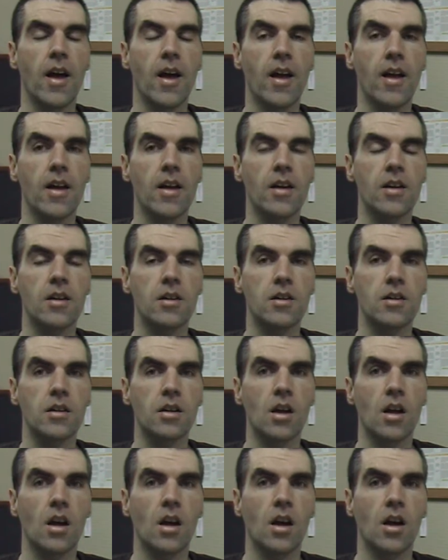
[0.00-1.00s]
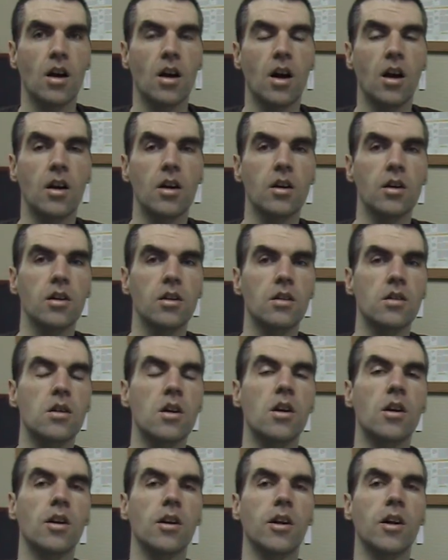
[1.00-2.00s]
and are
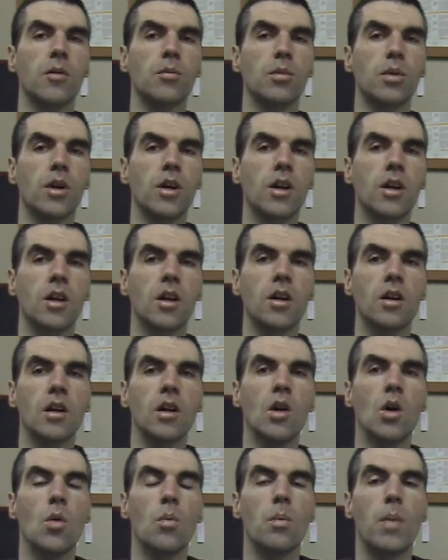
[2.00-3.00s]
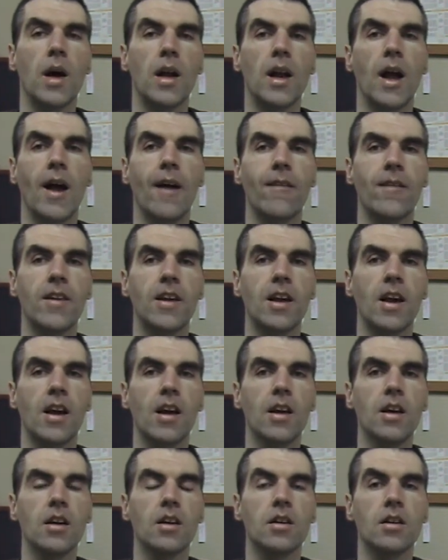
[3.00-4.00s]
currently completing it, but at the
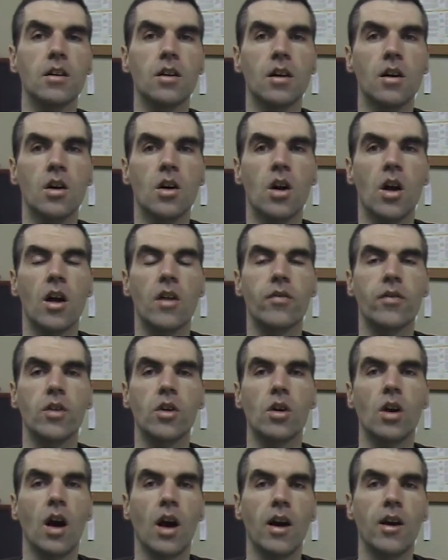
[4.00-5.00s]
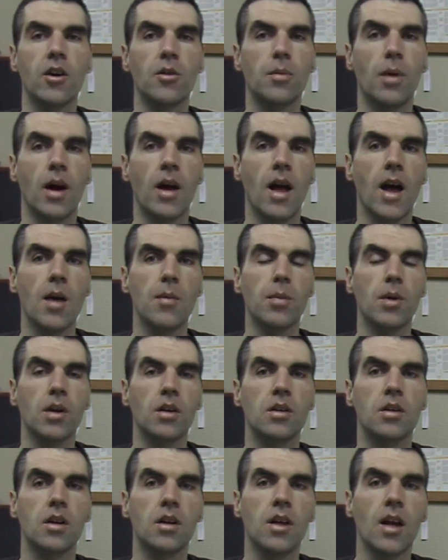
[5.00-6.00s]
end, if you're hired by
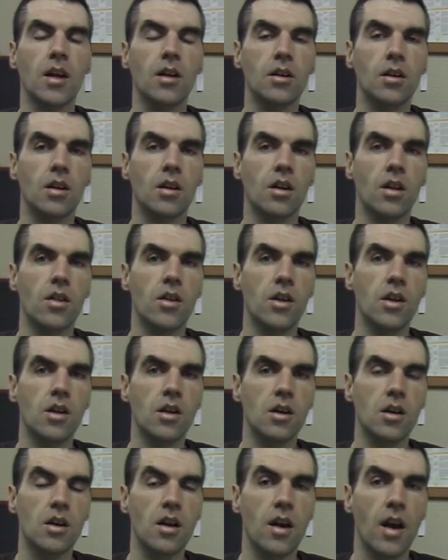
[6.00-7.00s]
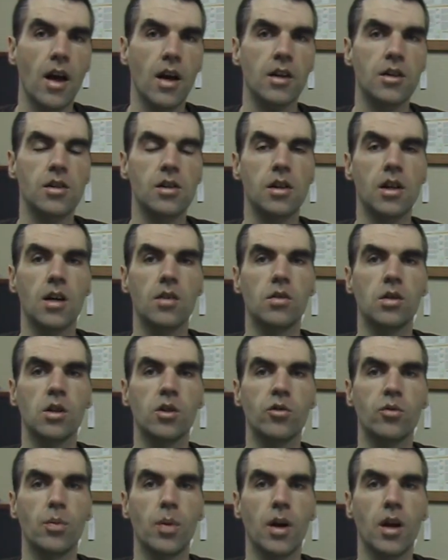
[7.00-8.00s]
EPIK, to get the next level
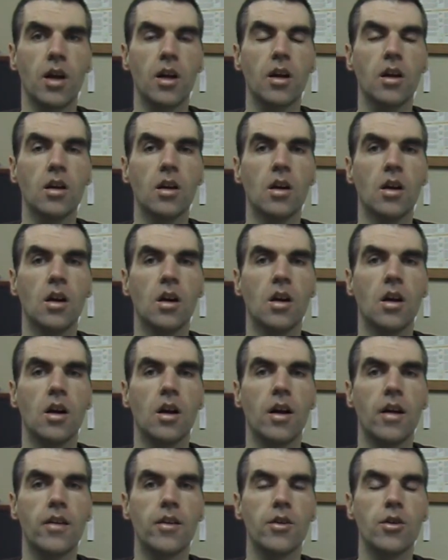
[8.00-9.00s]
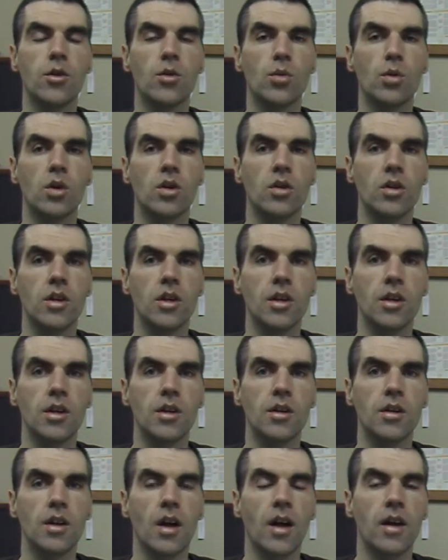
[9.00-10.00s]
of pay, you will
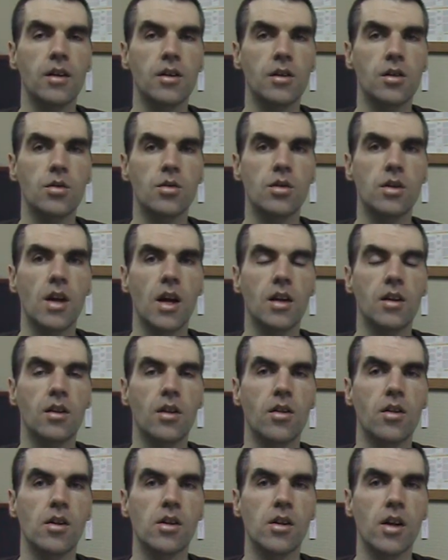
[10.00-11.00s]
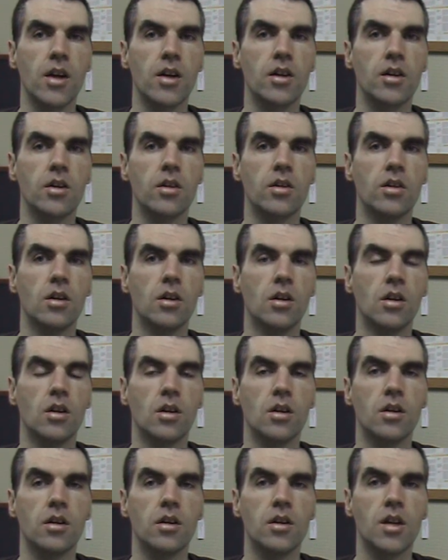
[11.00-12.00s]
need to get the letter
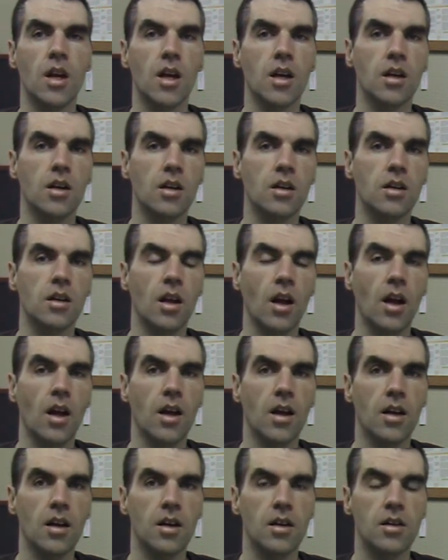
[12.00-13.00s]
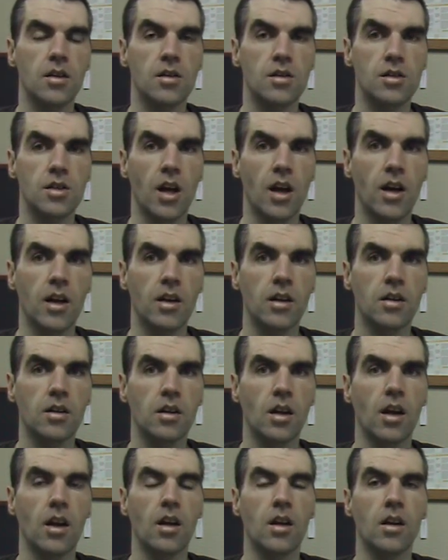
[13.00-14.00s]
dated and
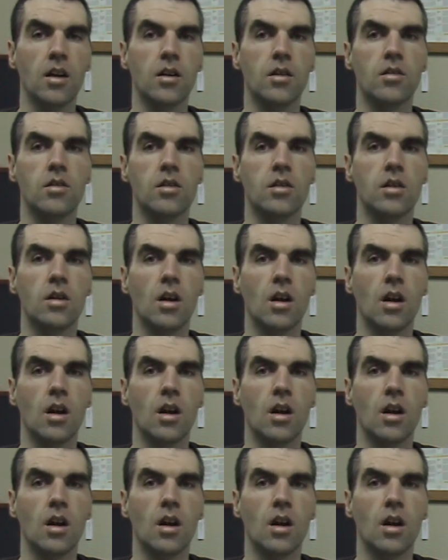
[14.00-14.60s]
signed and